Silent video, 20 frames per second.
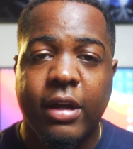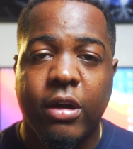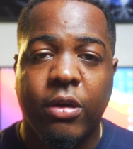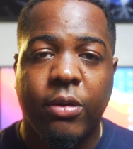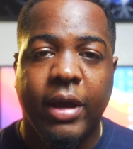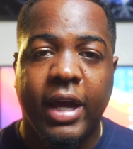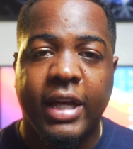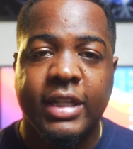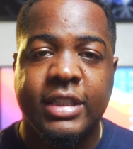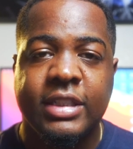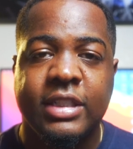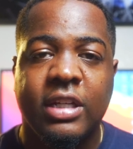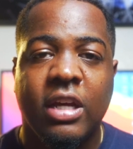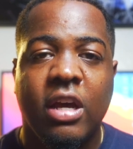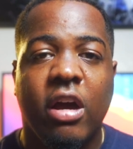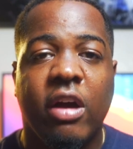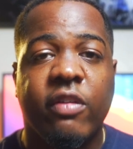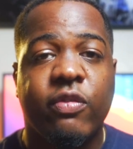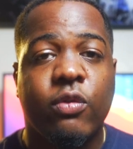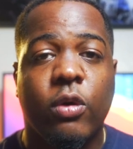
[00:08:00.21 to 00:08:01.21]
OS,
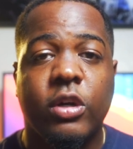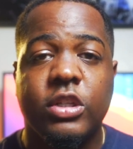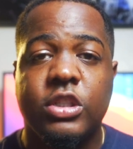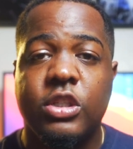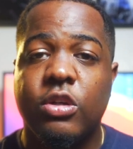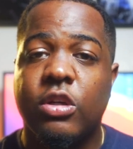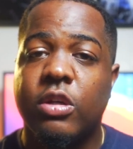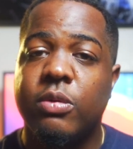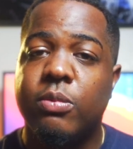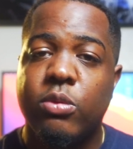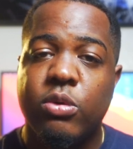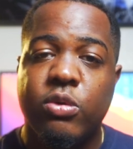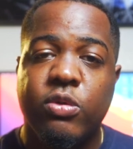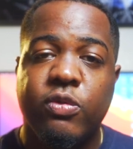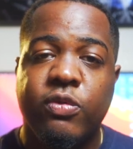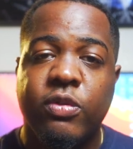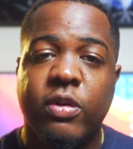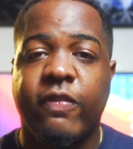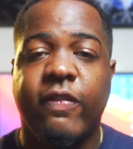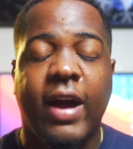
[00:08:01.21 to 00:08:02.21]
of course, you can
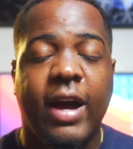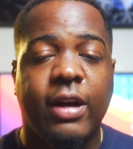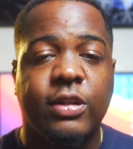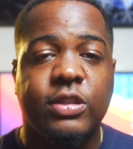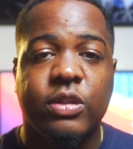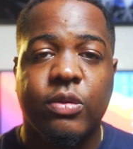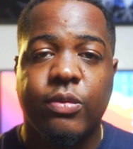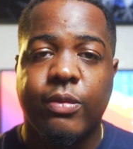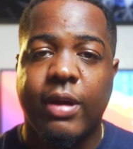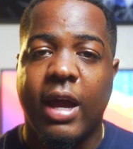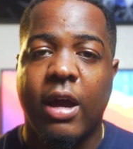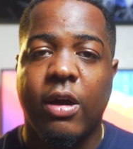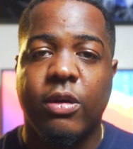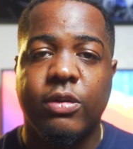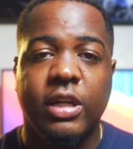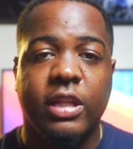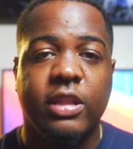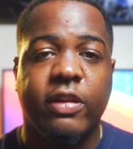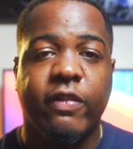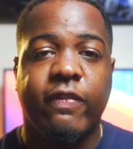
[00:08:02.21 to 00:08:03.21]
move files
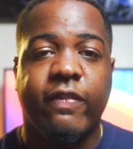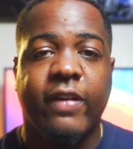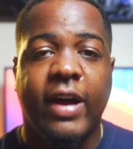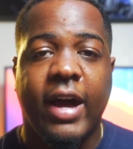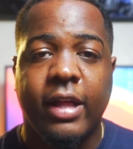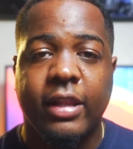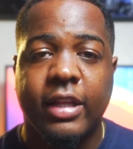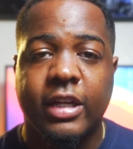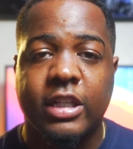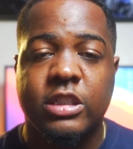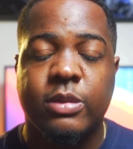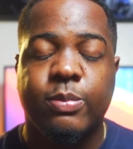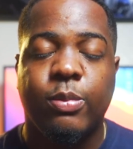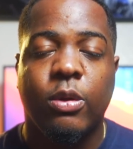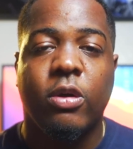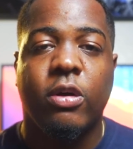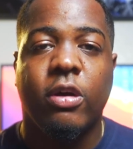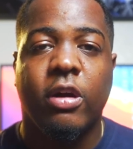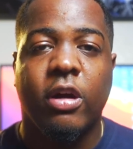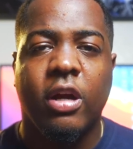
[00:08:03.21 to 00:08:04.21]
around in the File
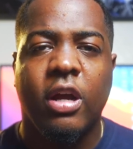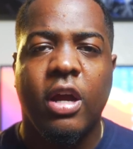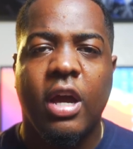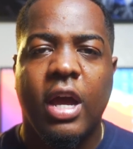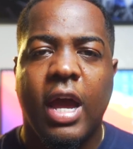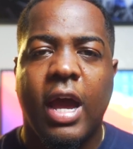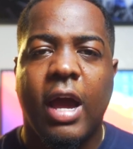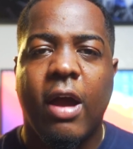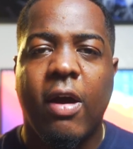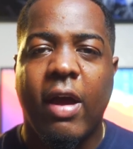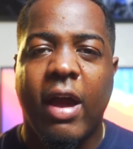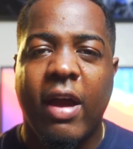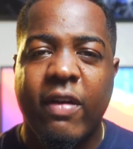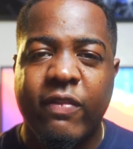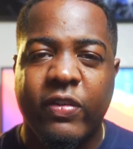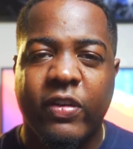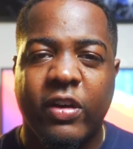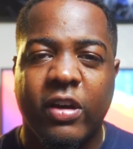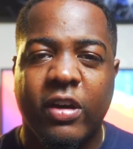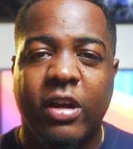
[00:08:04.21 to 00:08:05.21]
Explorer.
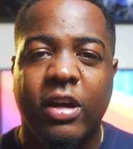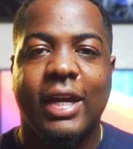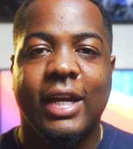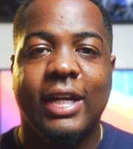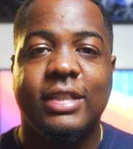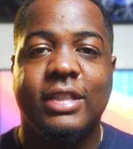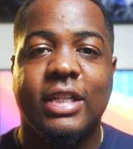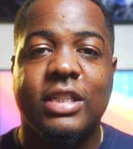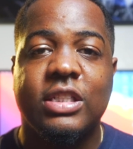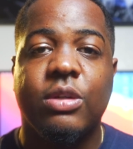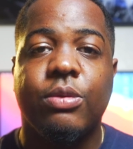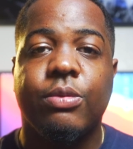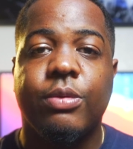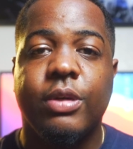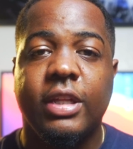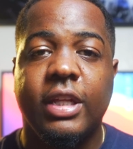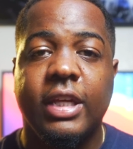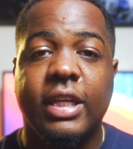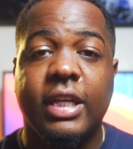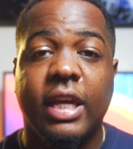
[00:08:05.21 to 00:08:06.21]
However, it doesn't
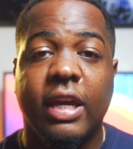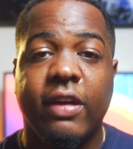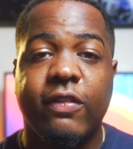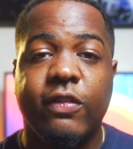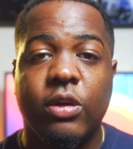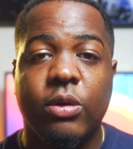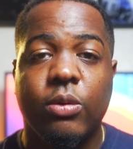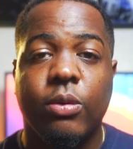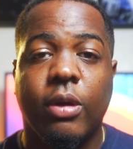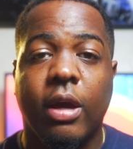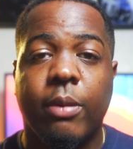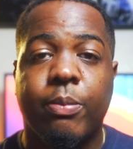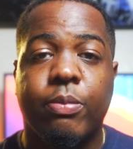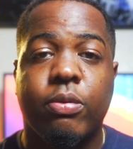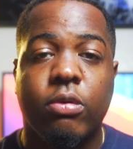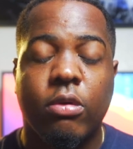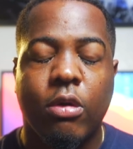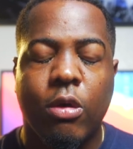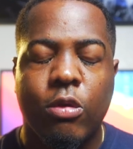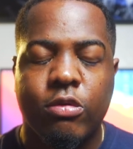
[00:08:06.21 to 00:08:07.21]
really give you a
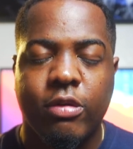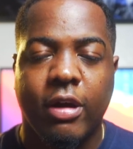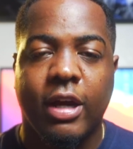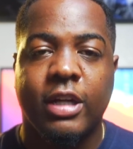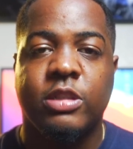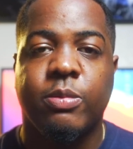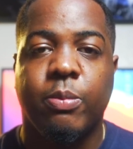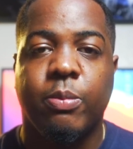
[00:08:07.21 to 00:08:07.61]
progress